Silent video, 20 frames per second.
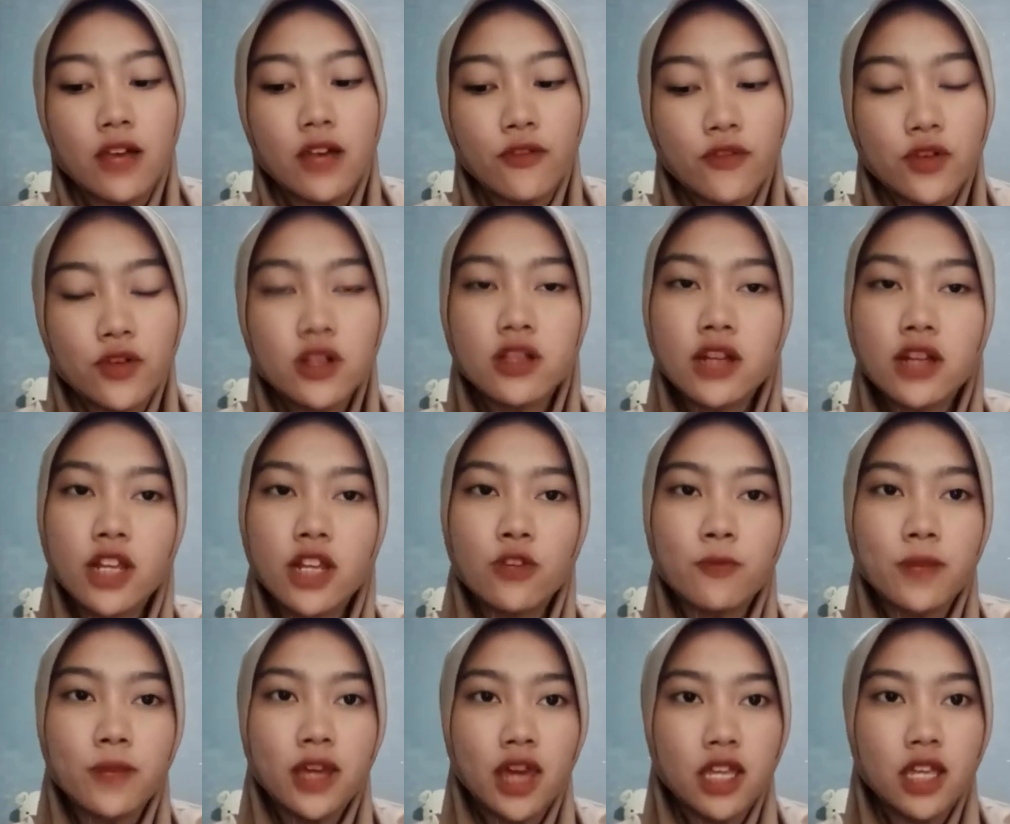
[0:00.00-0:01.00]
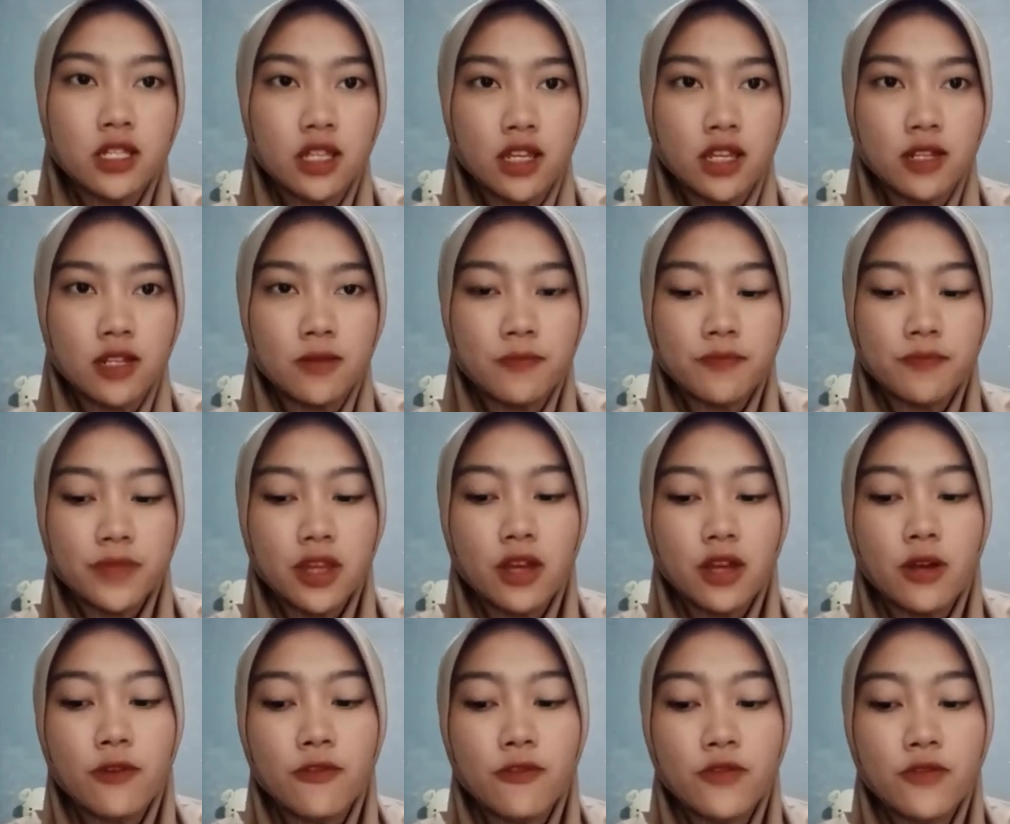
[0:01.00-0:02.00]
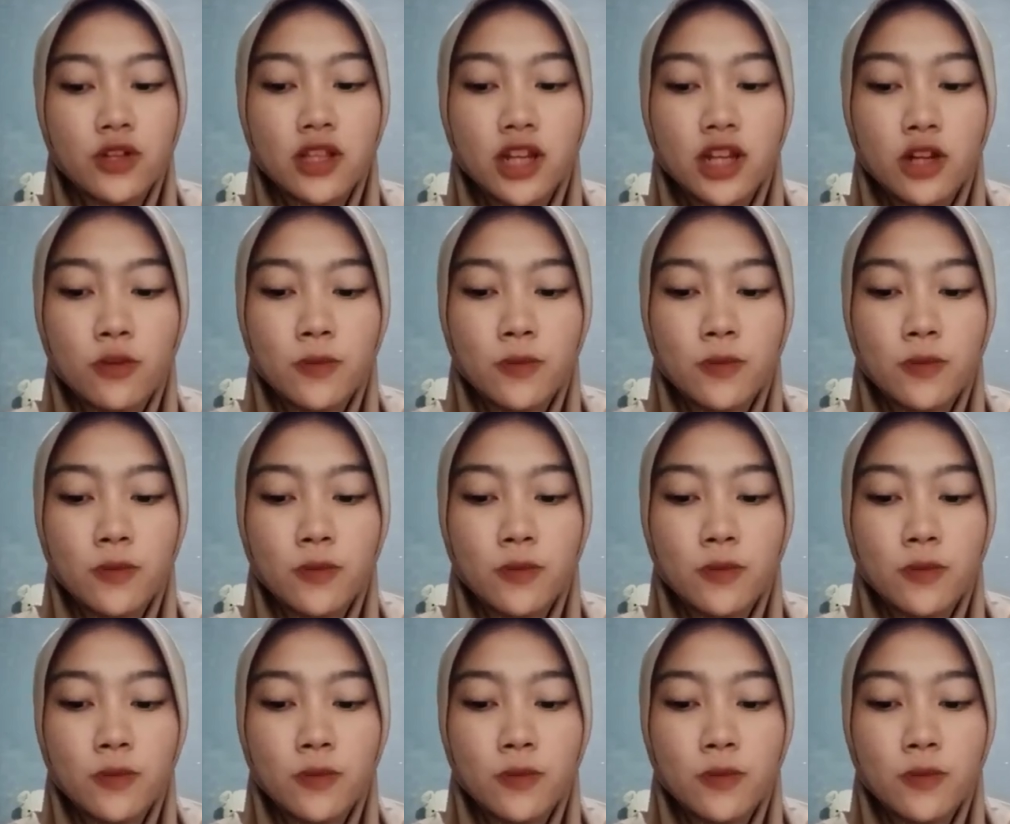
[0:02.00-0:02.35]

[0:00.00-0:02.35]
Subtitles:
full reduplication. Full